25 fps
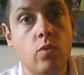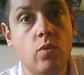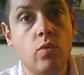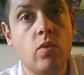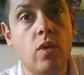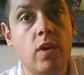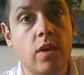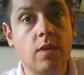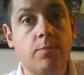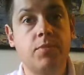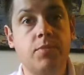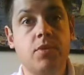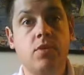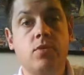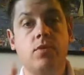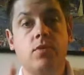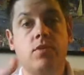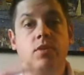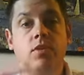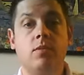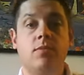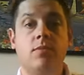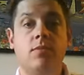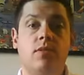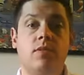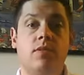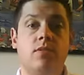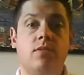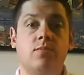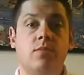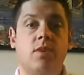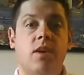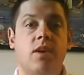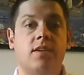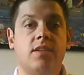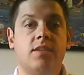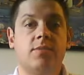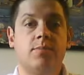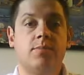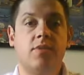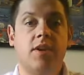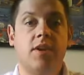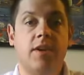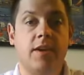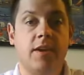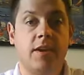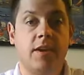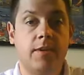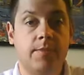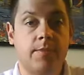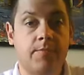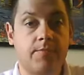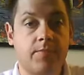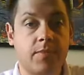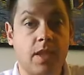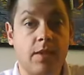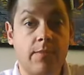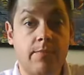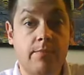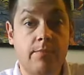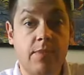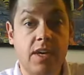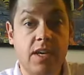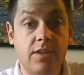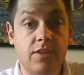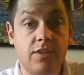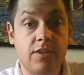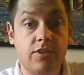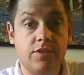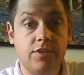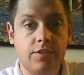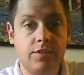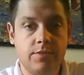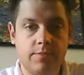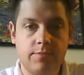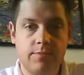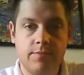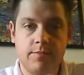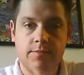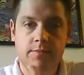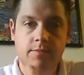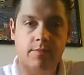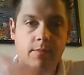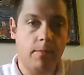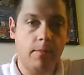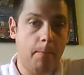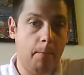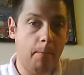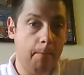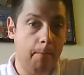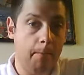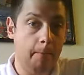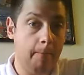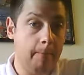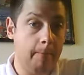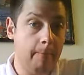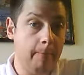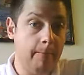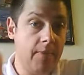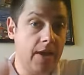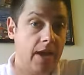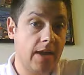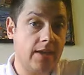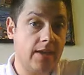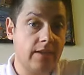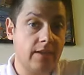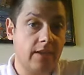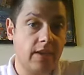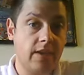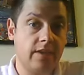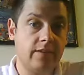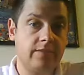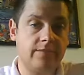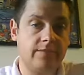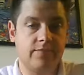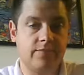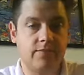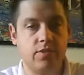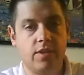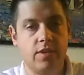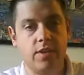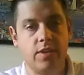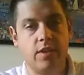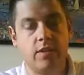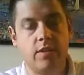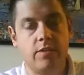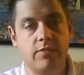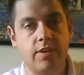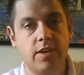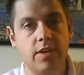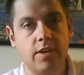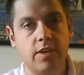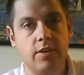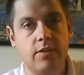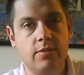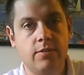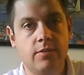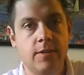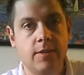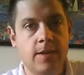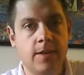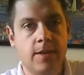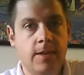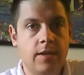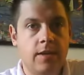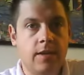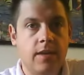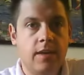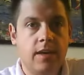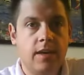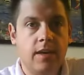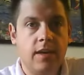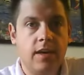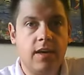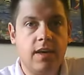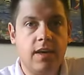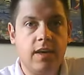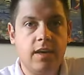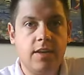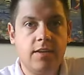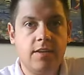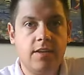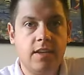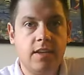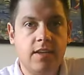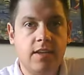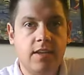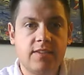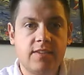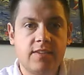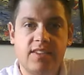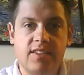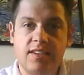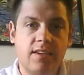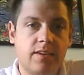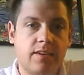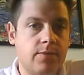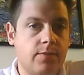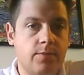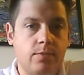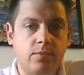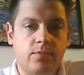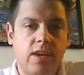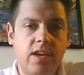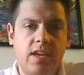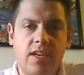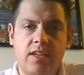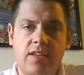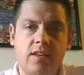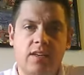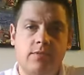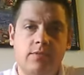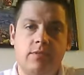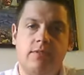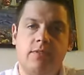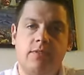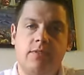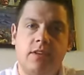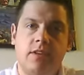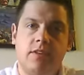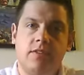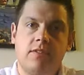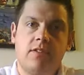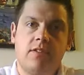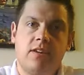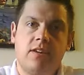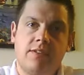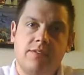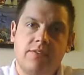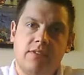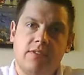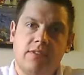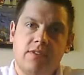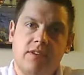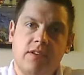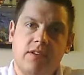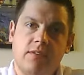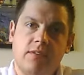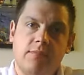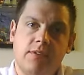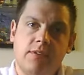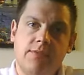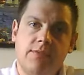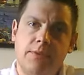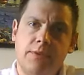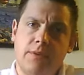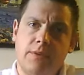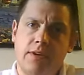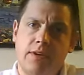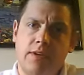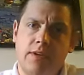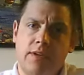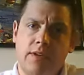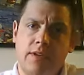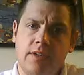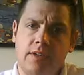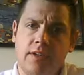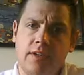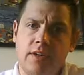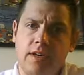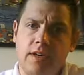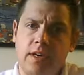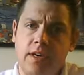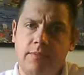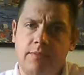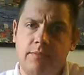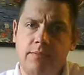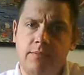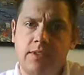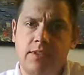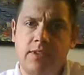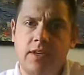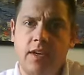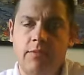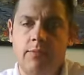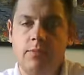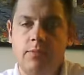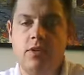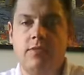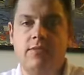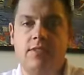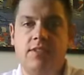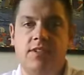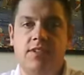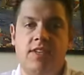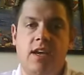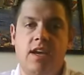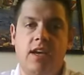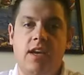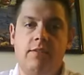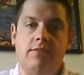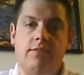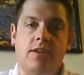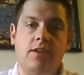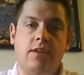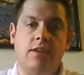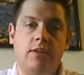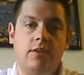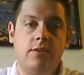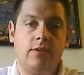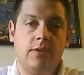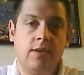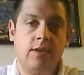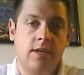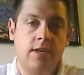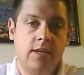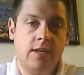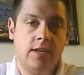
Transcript: What up, YouTubers? Waspray Mitch back again with another video. Uh, today is a way different video than I've ever done before. Um, it's kind of more of a sad video.